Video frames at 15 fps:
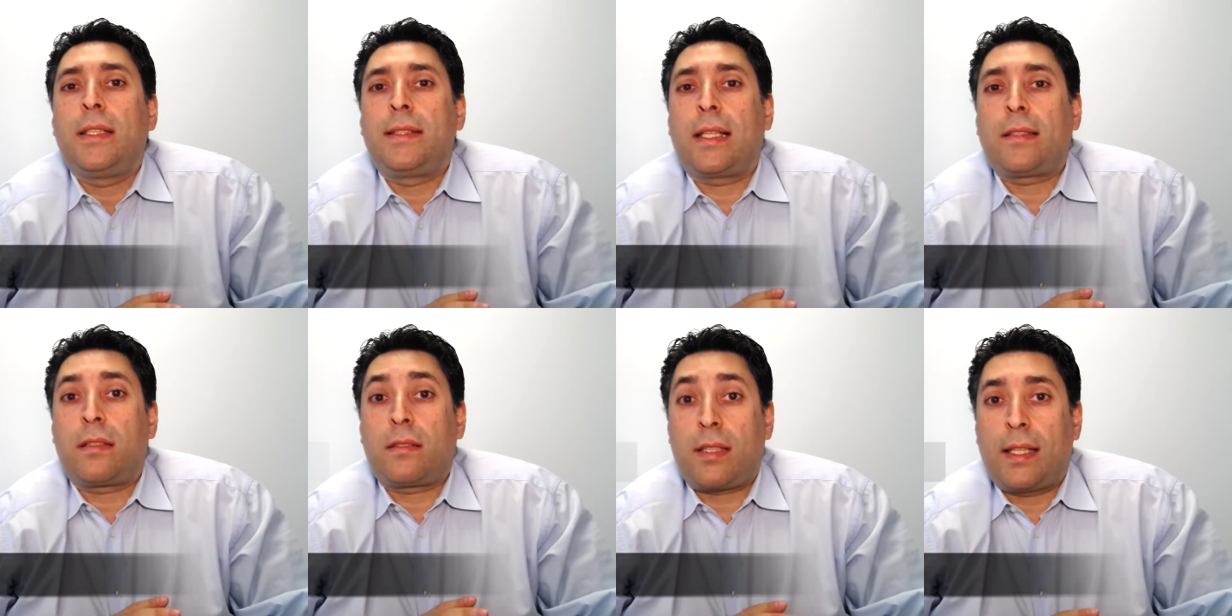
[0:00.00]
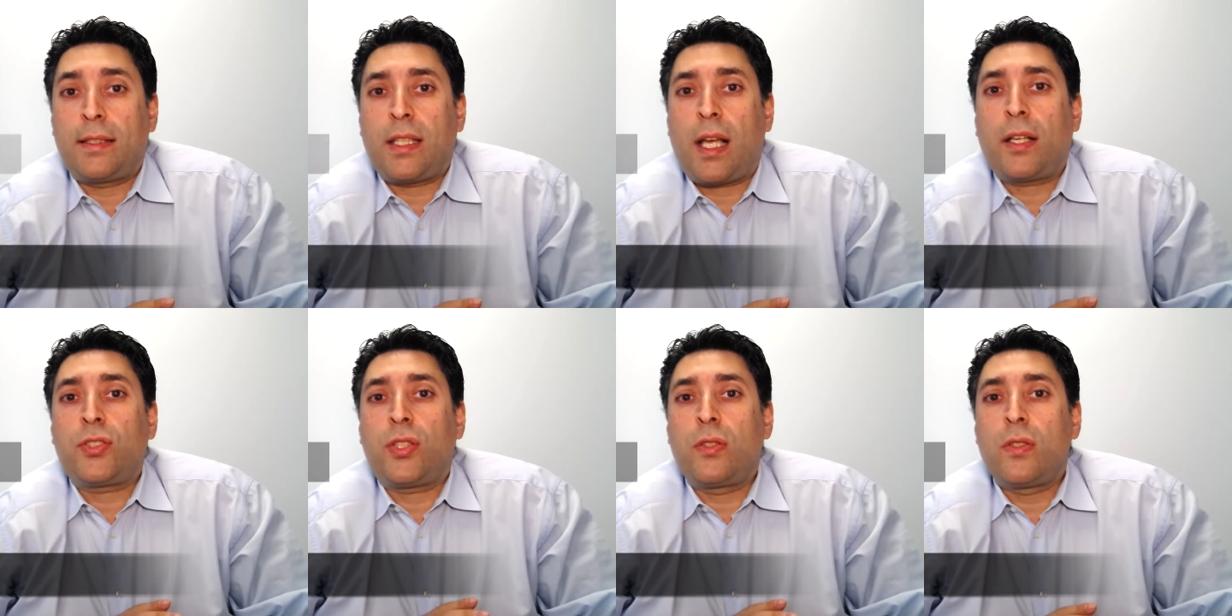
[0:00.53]
that the
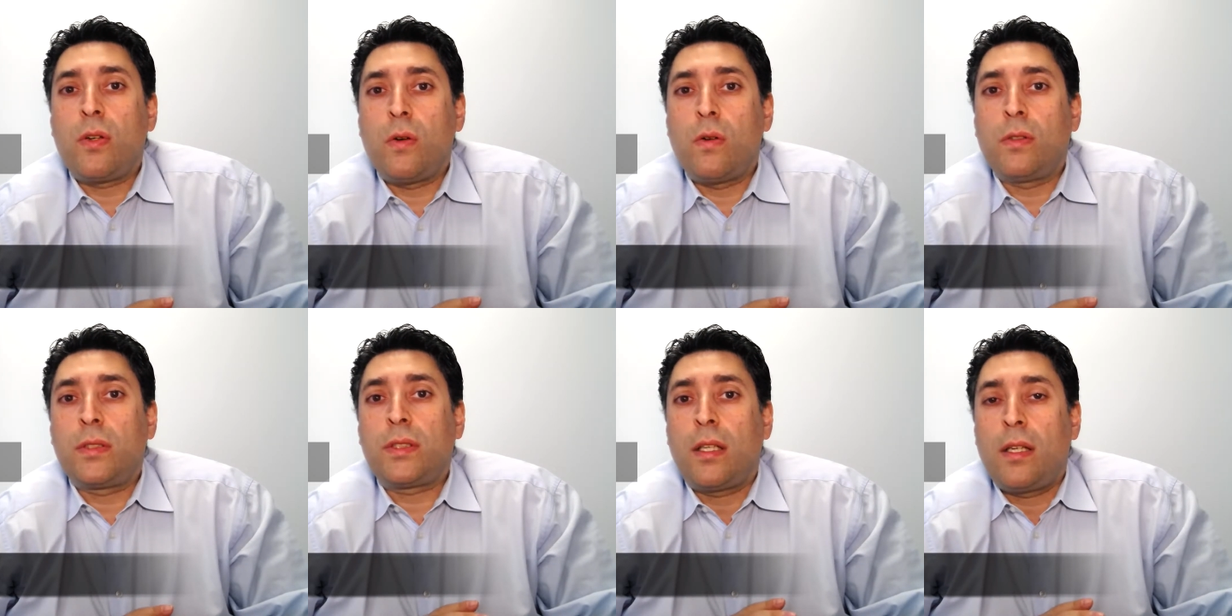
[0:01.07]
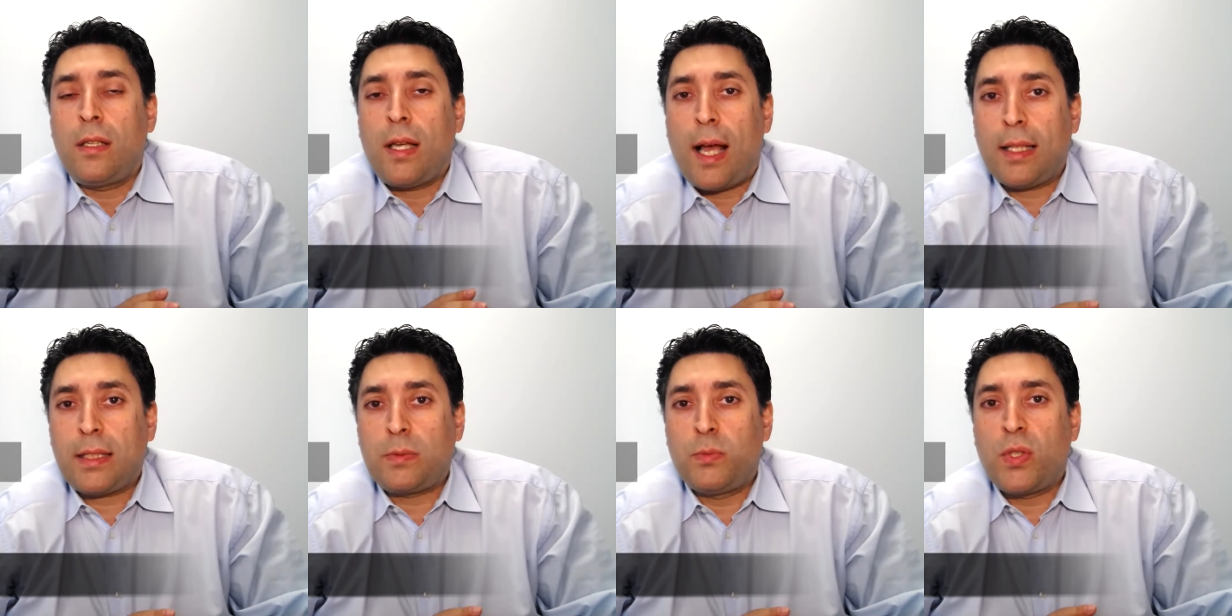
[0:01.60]
transaction goes
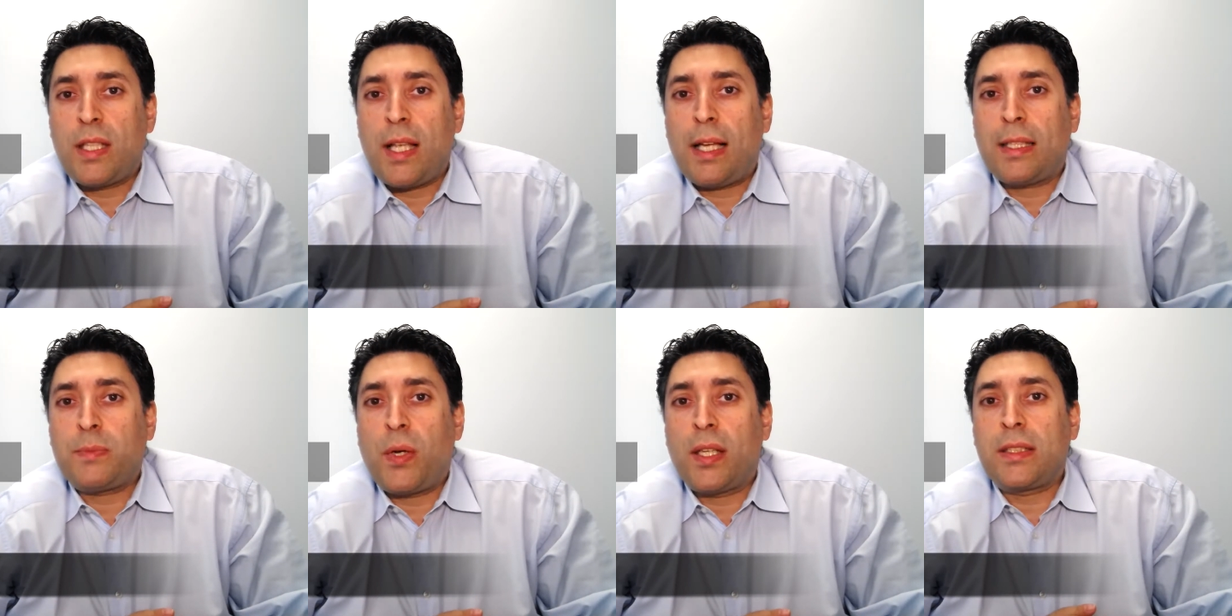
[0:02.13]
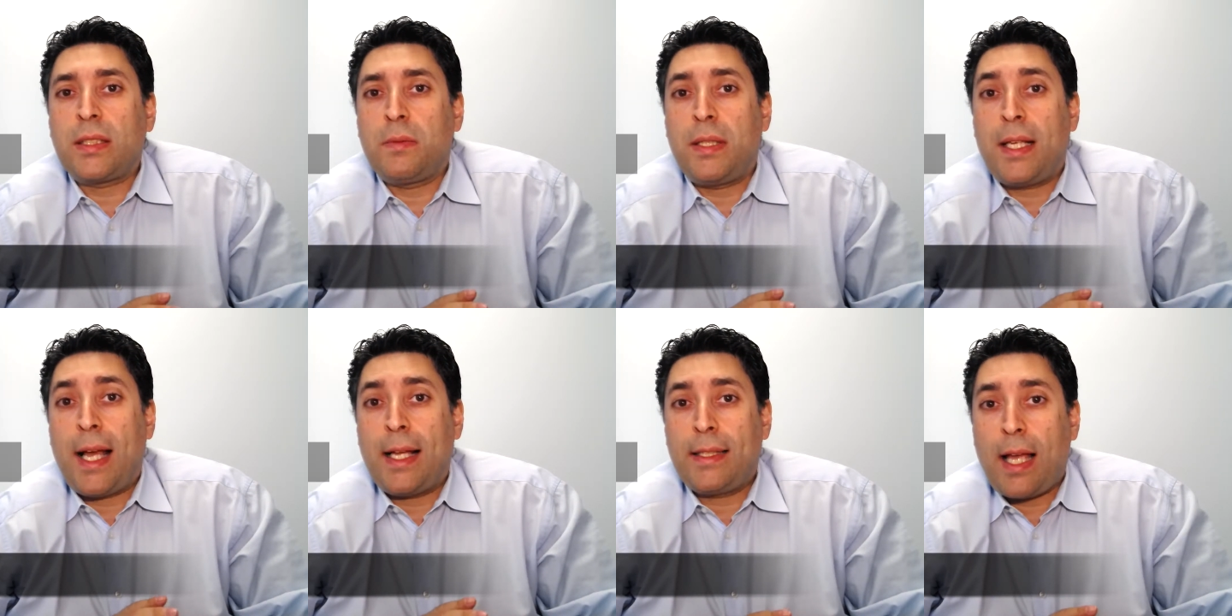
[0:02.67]
as smoothly as possible
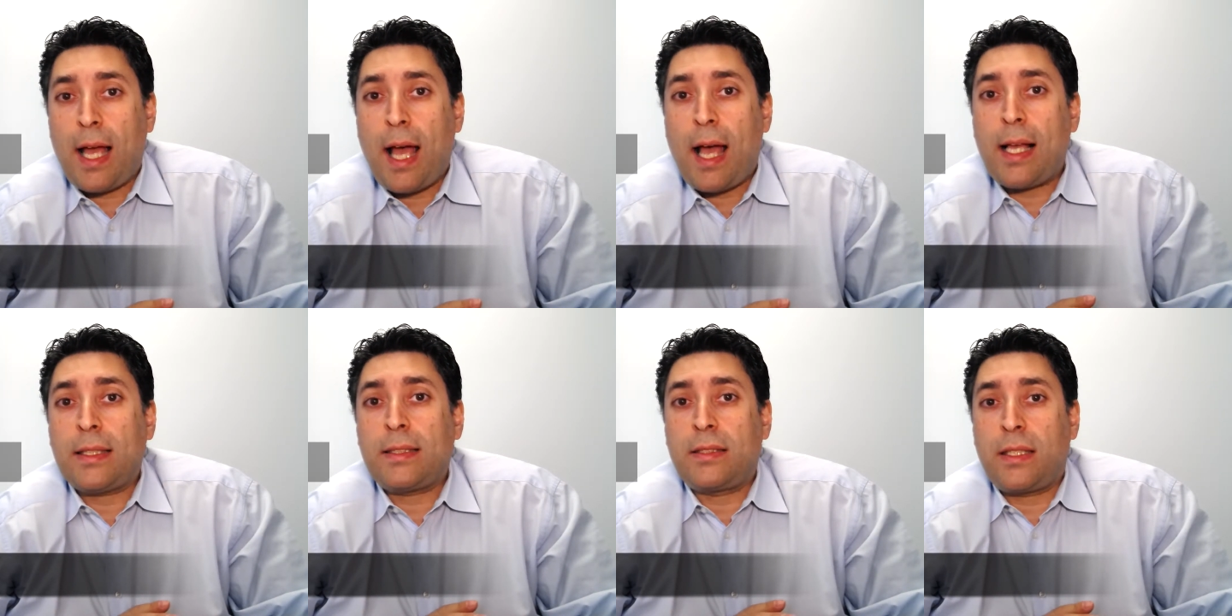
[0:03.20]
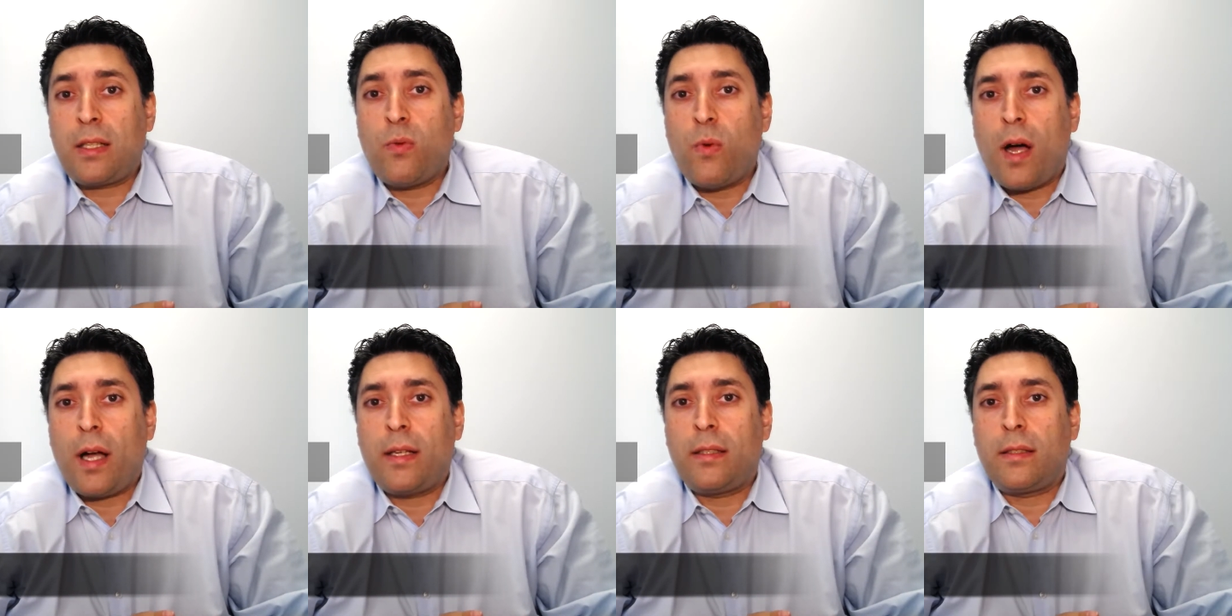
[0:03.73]
and as
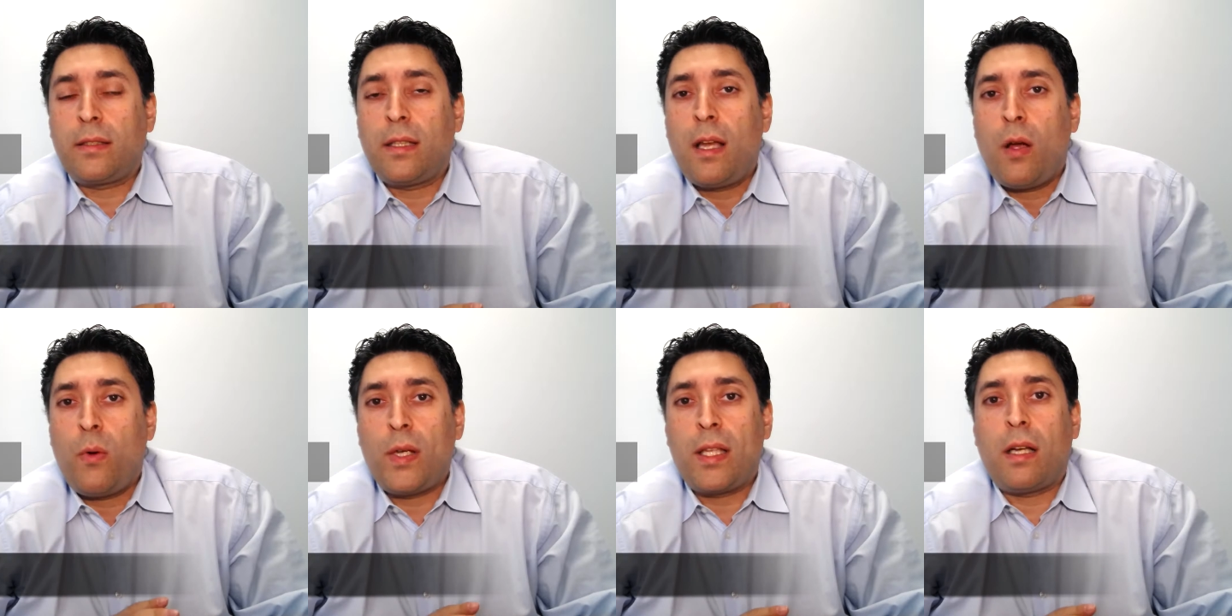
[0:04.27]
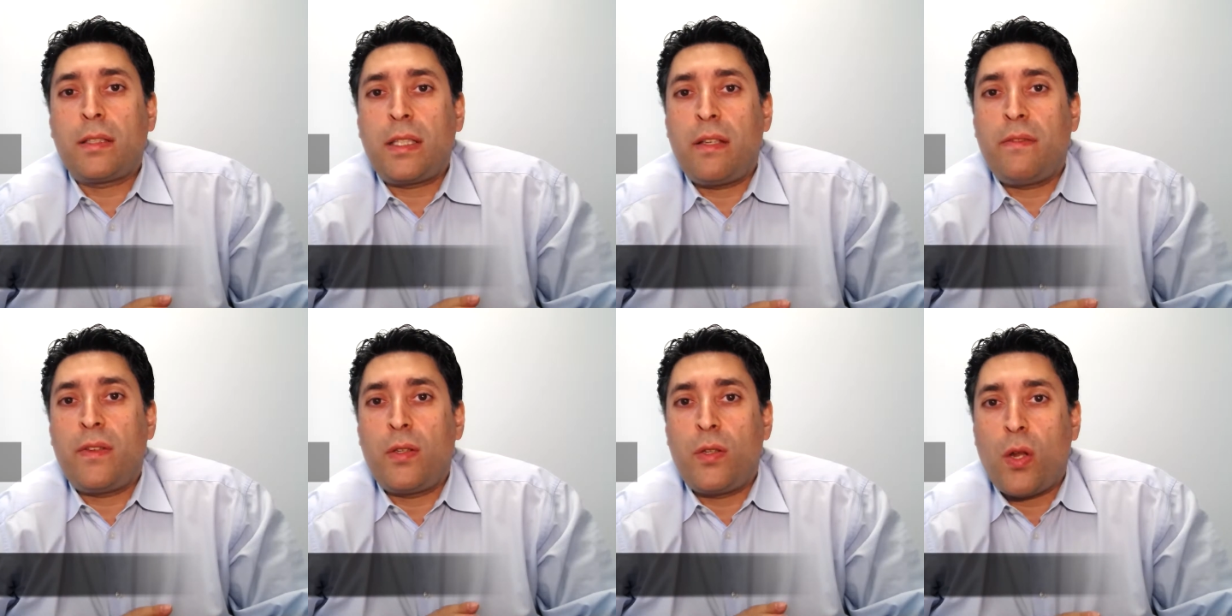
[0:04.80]
required without
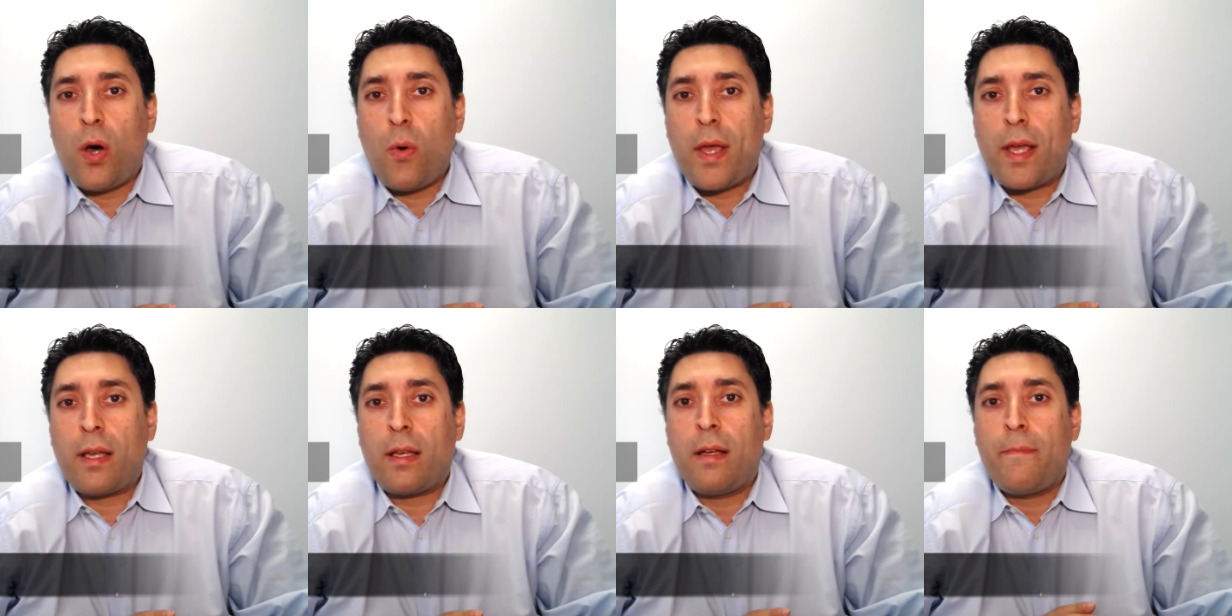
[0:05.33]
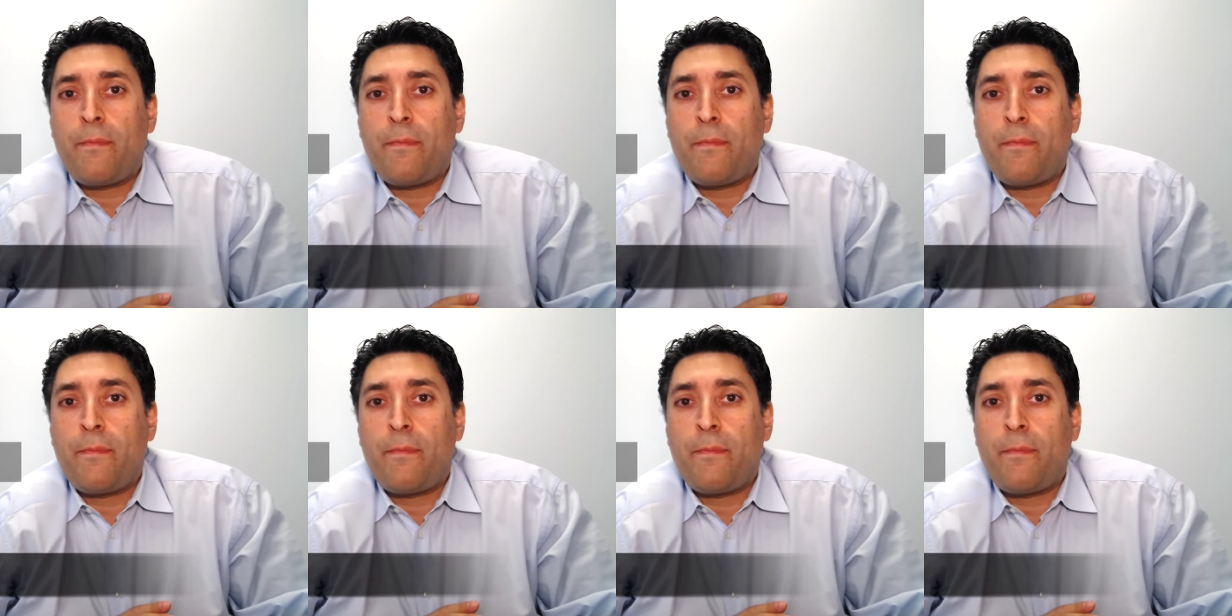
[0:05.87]
even knowing